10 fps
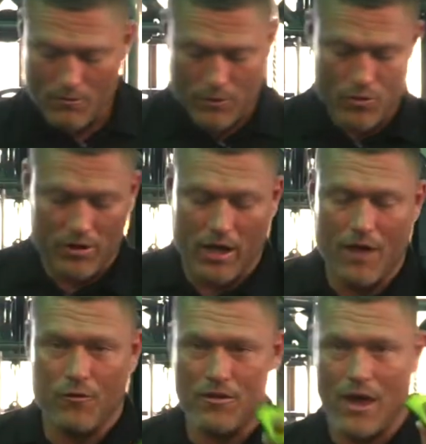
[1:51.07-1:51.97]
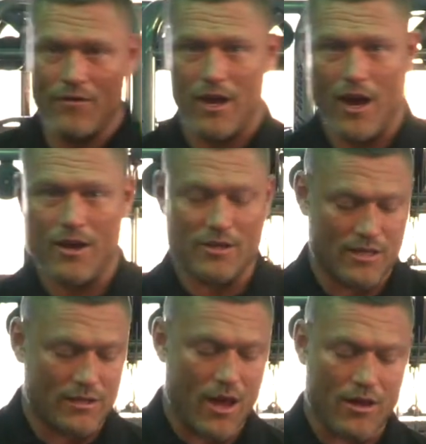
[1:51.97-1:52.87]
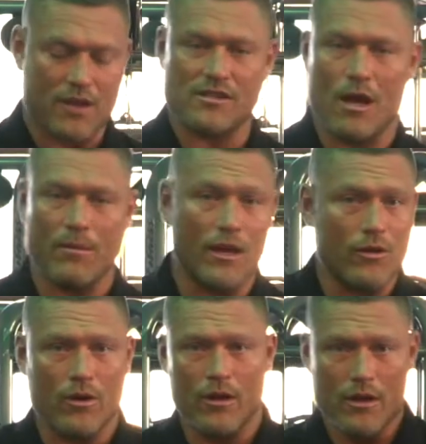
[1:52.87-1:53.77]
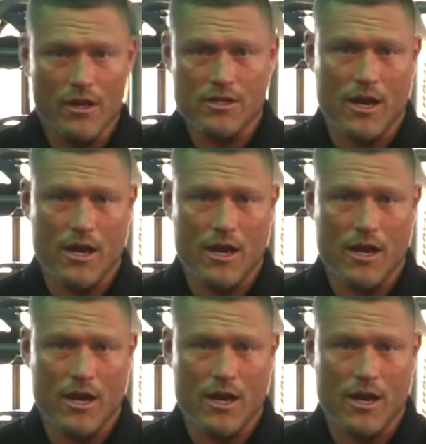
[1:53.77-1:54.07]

Be real careful with the avocado seed. Don't go stabbing into it.